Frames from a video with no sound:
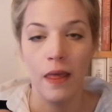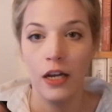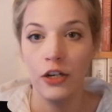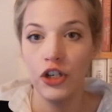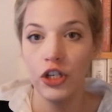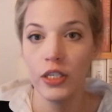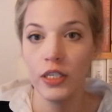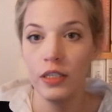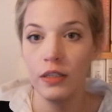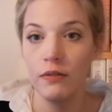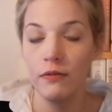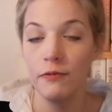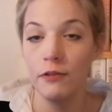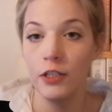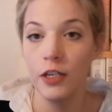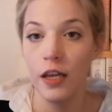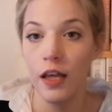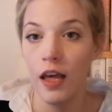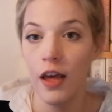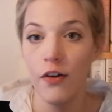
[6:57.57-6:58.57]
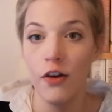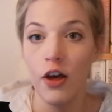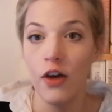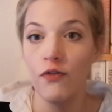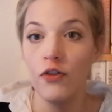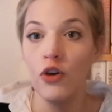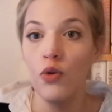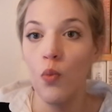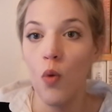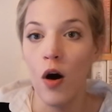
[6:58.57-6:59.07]
just
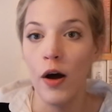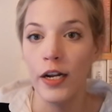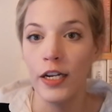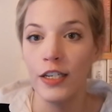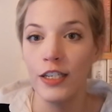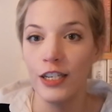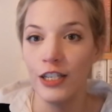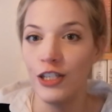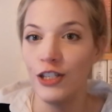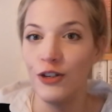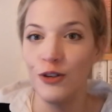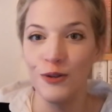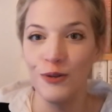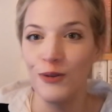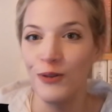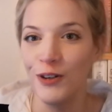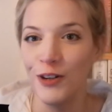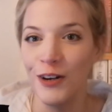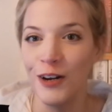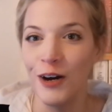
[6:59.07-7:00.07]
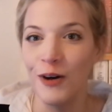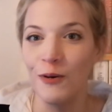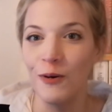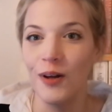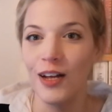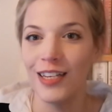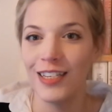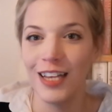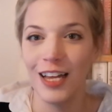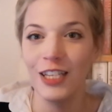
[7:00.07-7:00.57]
if you wanted to do you know
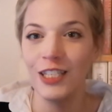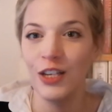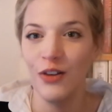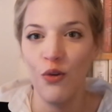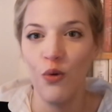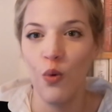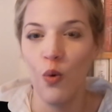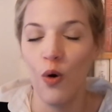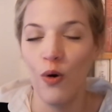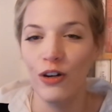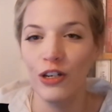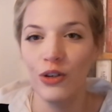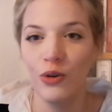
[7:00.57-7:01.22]
a, a Civil War